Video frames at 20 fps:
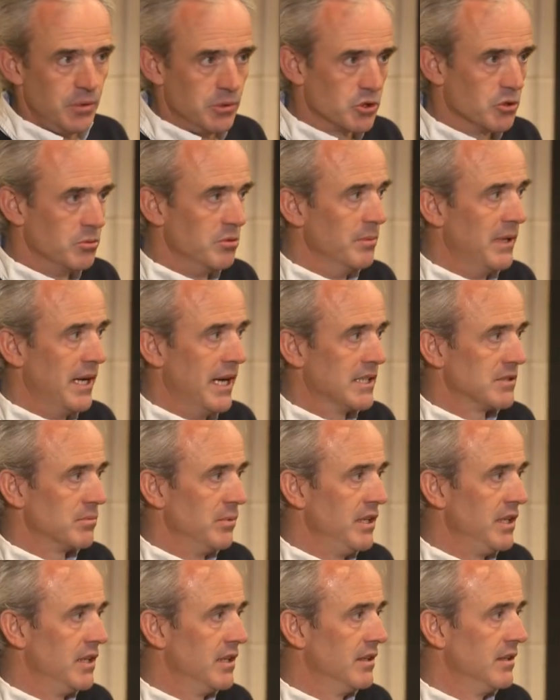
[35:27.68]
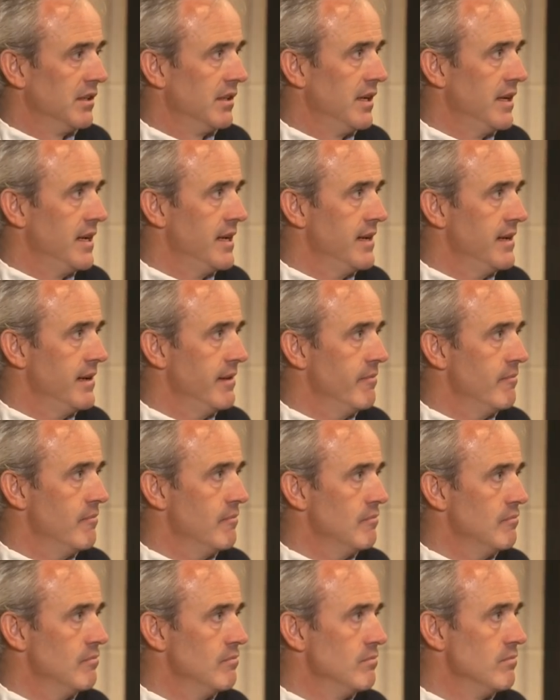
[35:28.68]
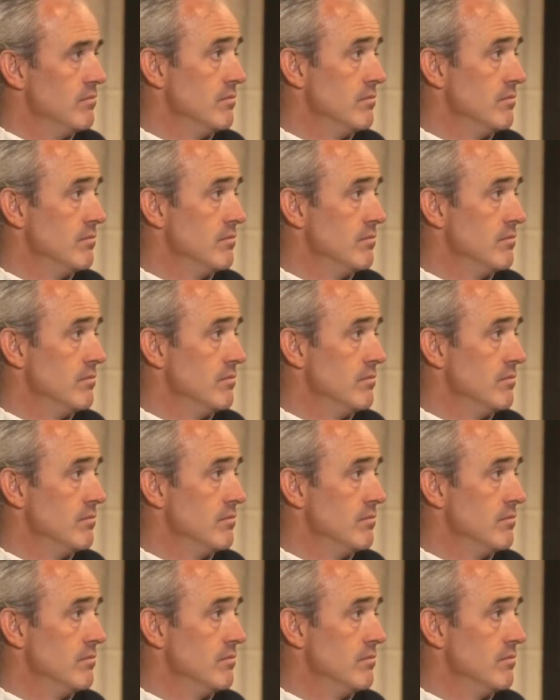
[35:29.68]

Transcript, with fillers: knew it was going to be my last week. Um,